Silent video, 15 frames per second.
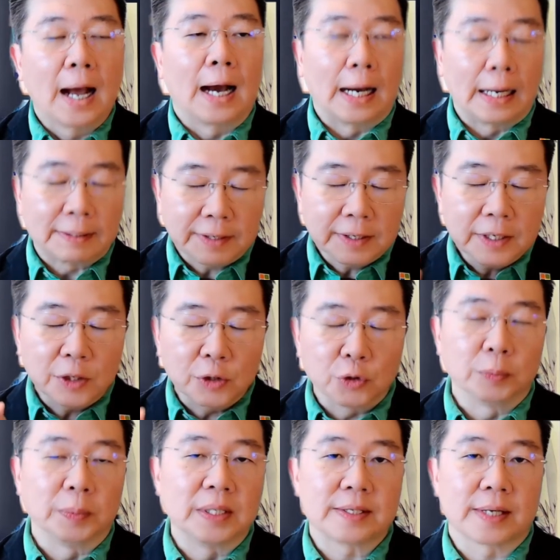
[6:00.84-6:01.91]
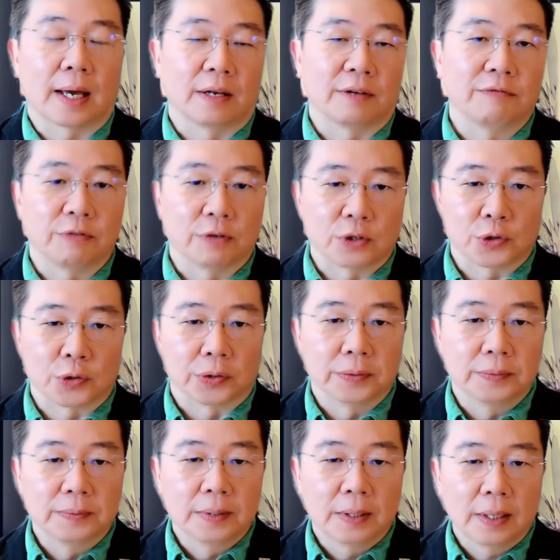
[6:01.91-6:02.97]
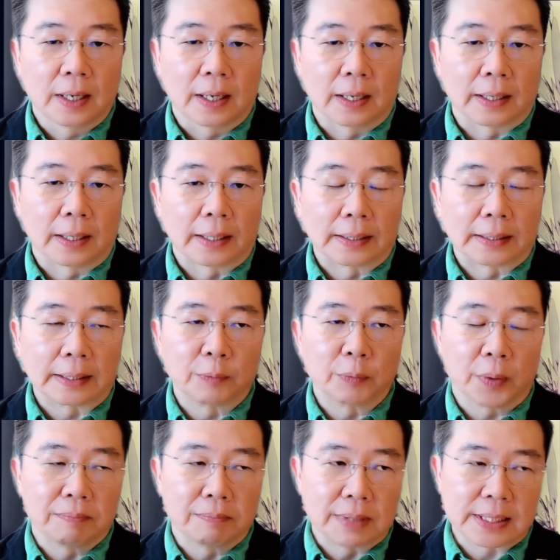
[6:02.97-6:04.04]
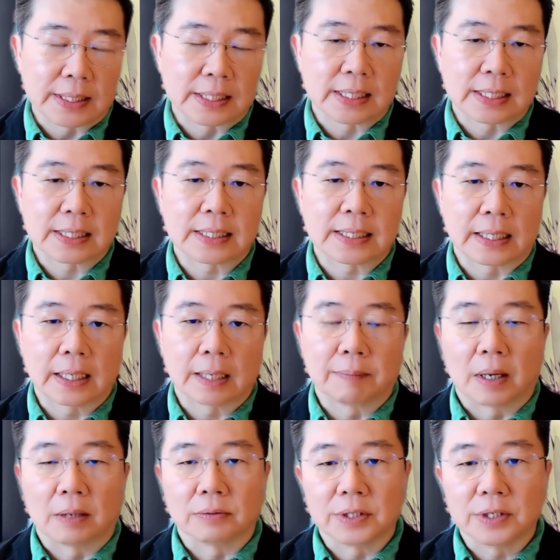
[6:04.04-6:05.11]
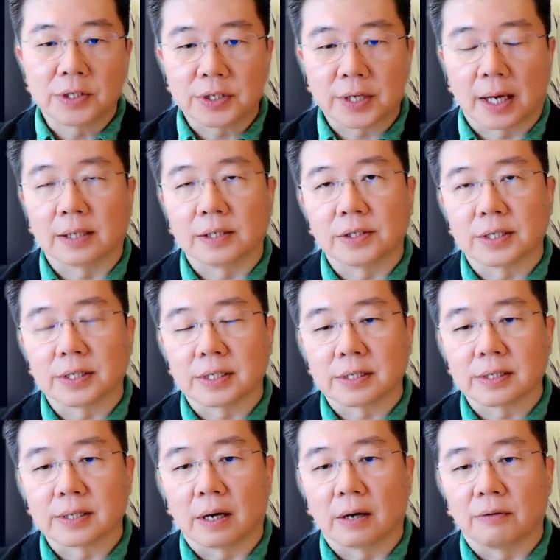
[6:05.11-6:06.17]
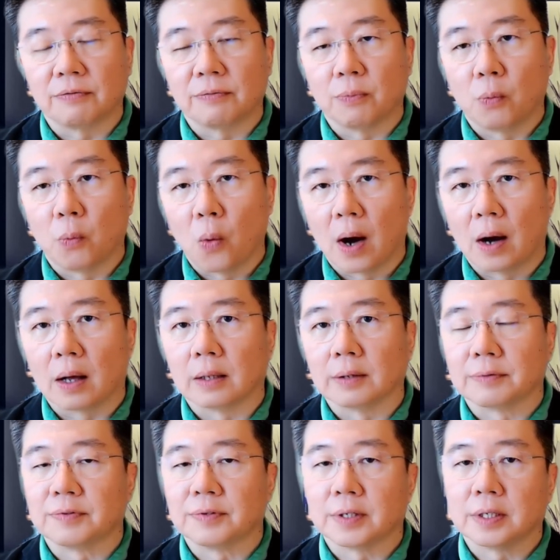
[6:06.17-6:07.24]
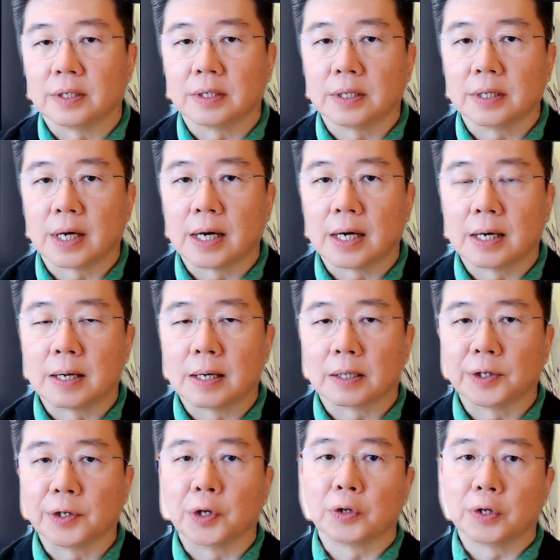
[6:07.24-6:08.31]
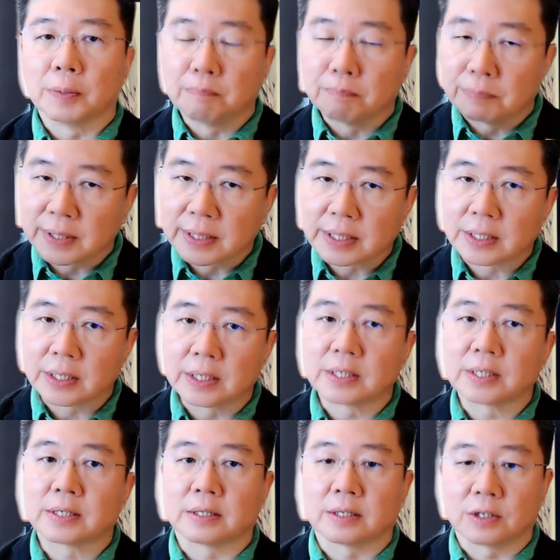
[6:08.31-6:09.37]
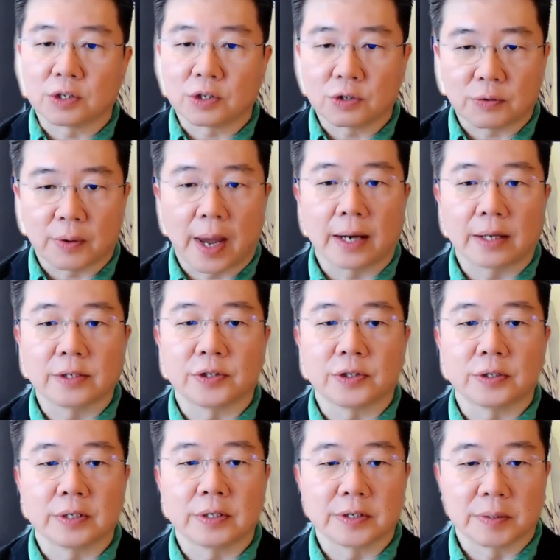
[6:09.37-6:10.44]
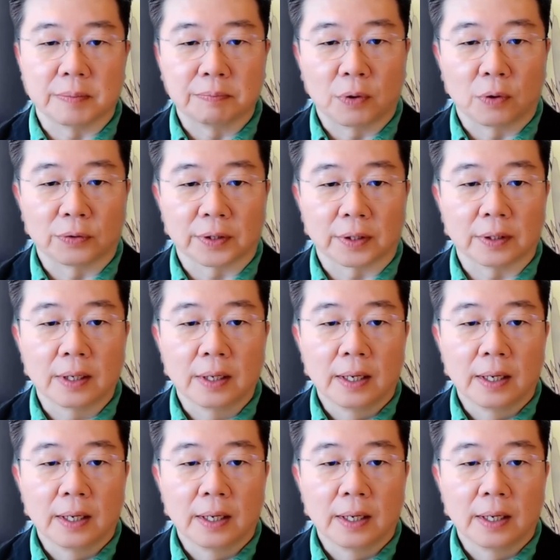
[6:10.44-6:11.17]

I think human talent for sure. I think when businesses think about these challenges itself, while the business, the strategy is important,